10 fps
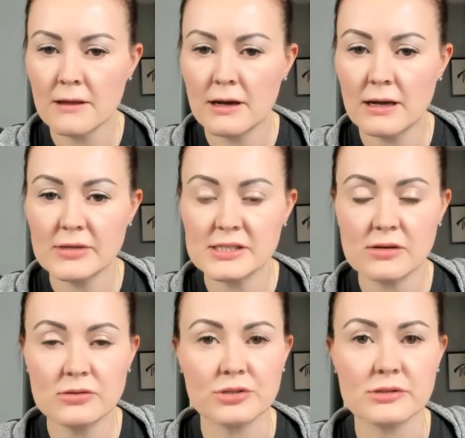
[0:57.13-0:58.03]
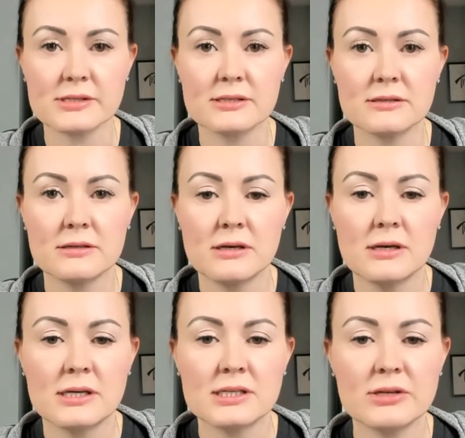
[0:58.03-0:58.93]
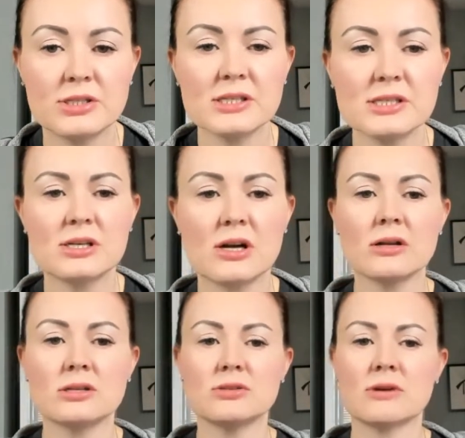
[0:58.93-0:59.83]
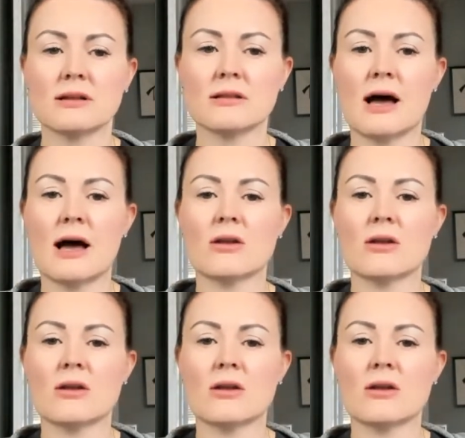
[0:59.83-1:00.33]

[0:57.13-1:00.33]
on my socials. So I just started doing a lot